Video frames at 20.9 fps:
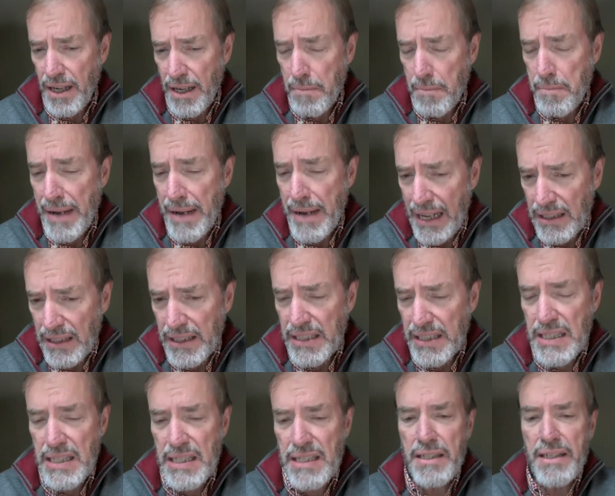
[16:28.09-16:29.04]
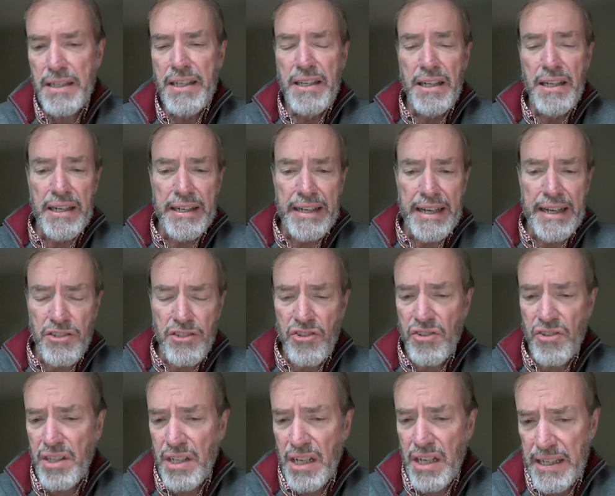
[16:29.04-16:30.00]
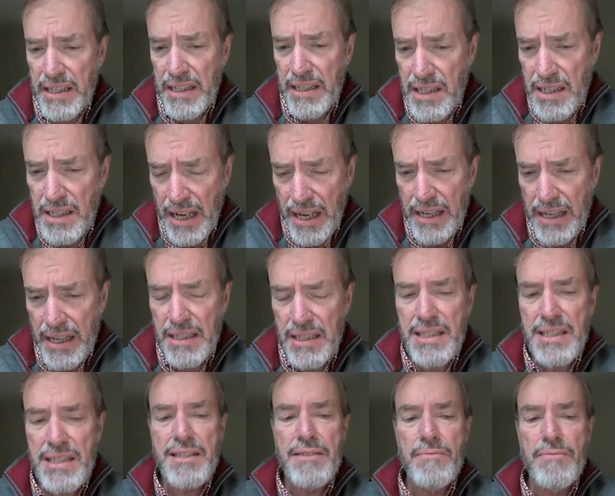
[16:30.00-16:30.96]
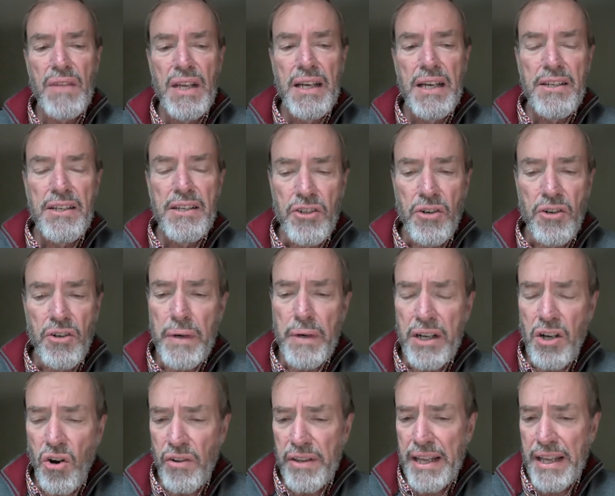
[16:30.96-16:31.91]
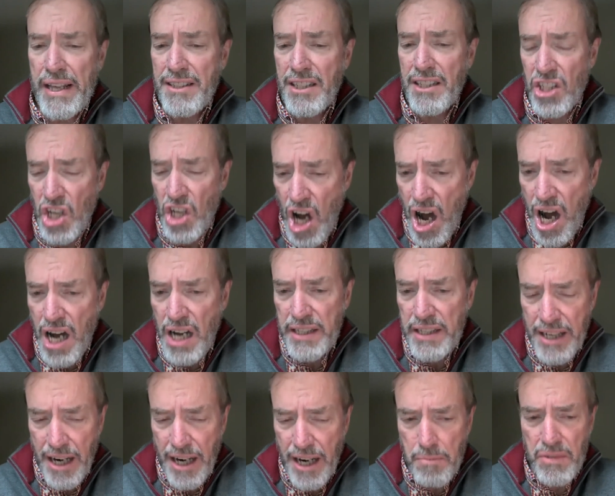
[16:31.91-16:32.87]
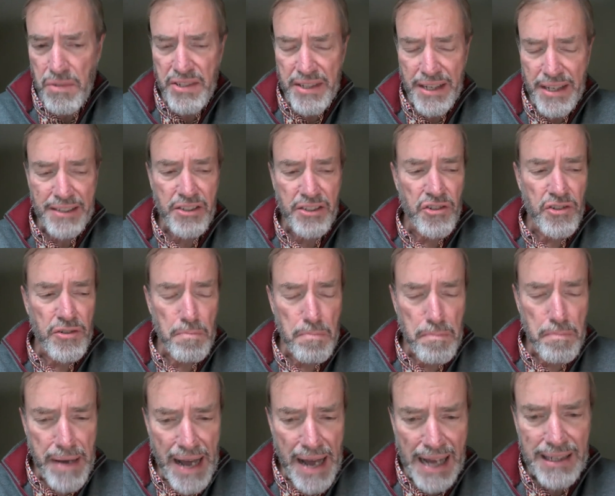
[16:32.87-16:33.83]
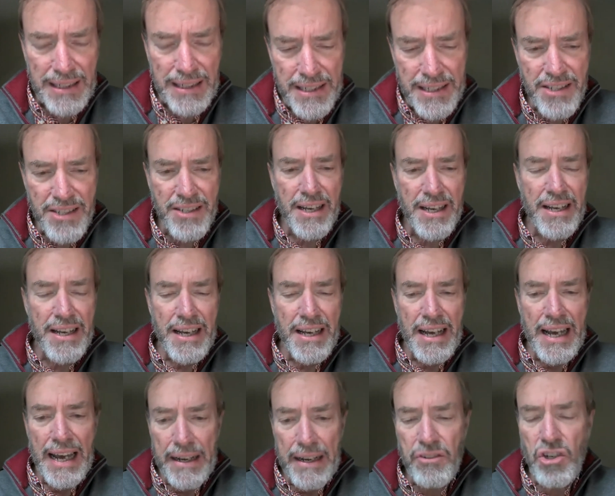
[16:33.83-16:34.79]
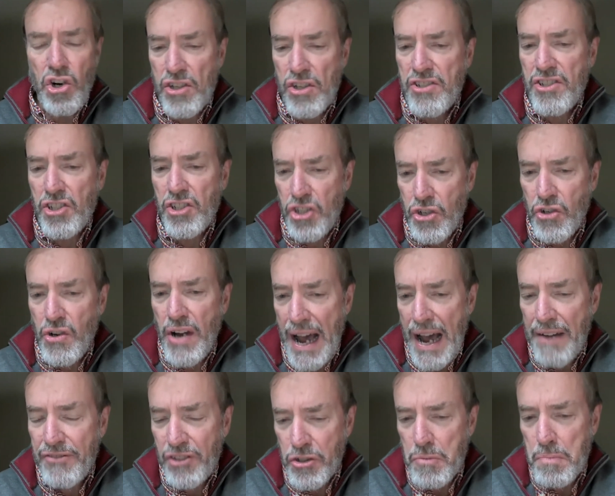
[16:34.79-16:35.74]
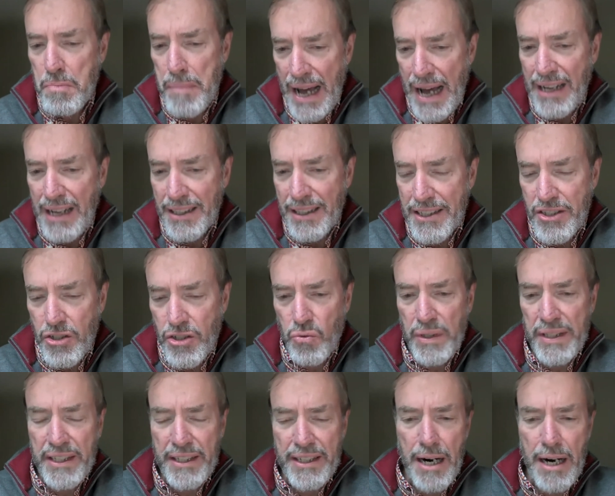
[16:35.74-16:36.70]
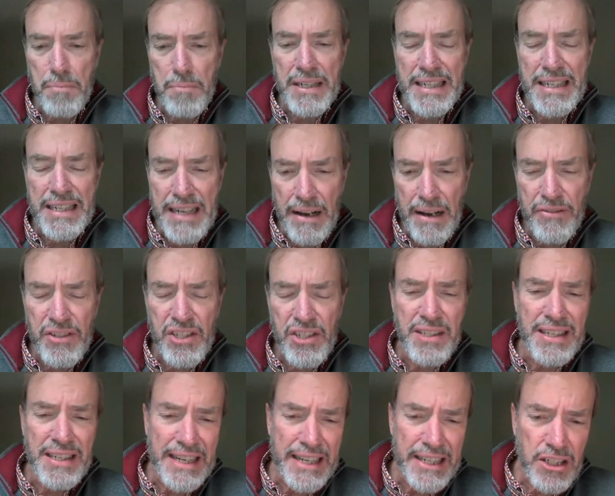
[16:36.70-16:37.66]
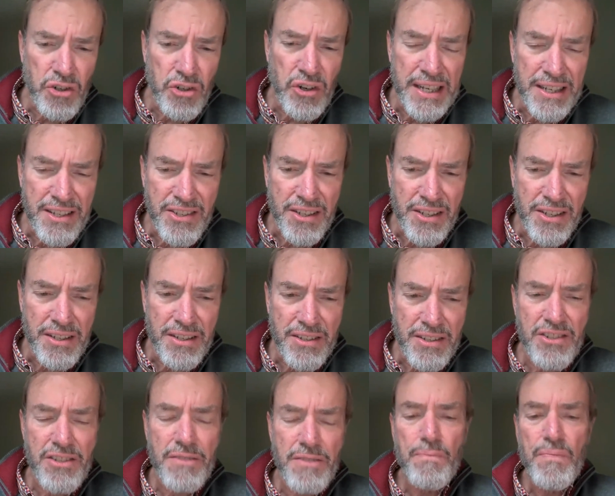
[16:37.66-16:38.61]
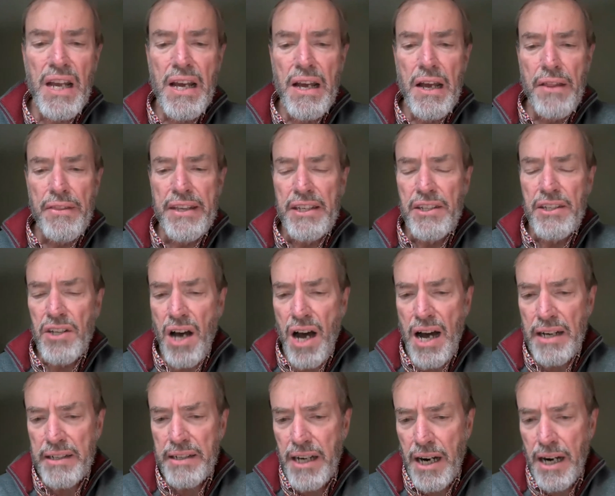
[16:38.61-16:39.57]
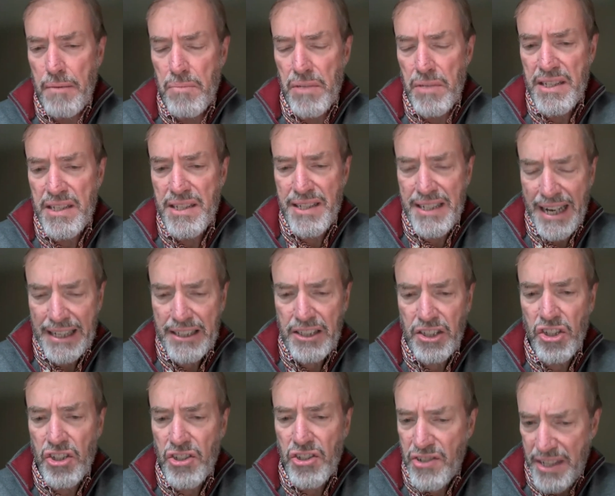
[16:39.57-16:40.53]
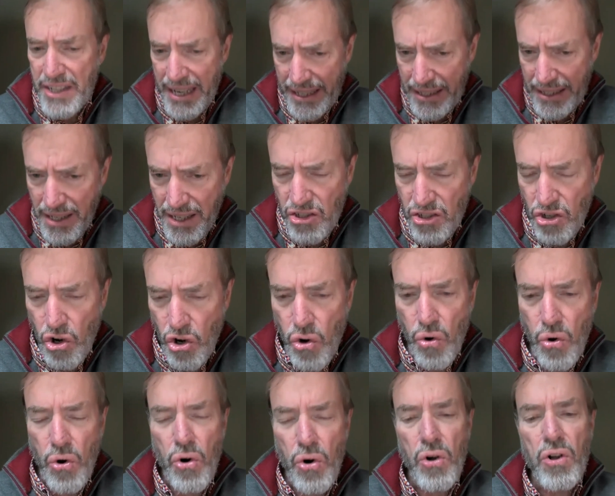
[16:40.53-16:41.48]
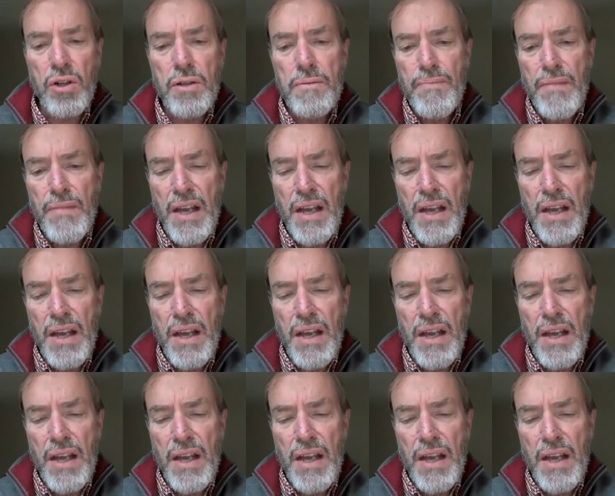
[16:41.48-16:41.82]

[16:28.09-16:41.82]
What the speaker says: balance against the United States. So we call that the non-government sector's balance. And of course, the two have to balance. When the government deficit increases, the non-government sectors taken as a whole,